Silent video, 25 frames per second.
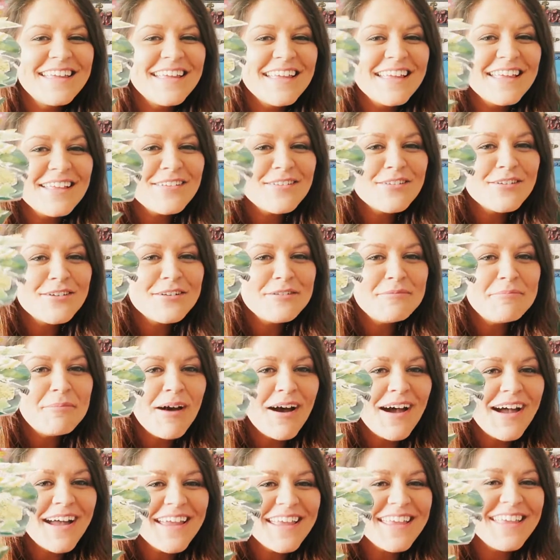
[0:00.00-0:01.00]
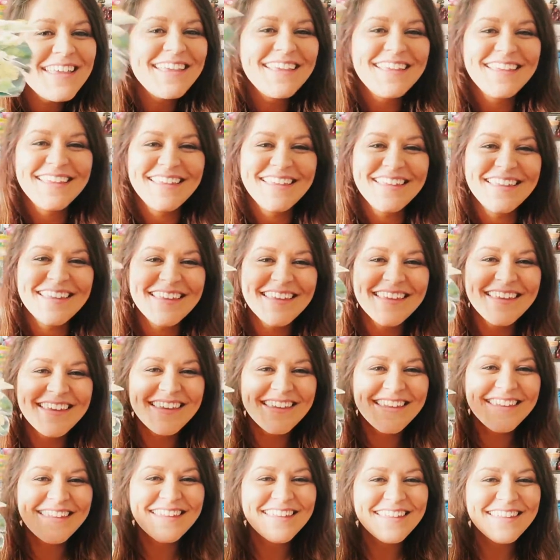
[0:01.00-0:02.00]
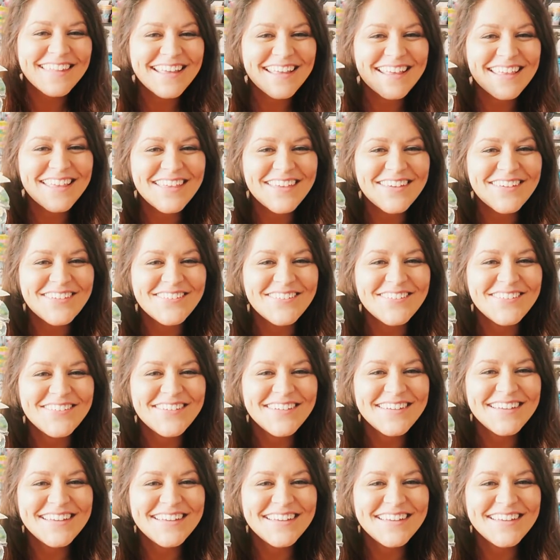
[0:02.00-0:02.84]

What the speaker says: it's goodbye. Thank you.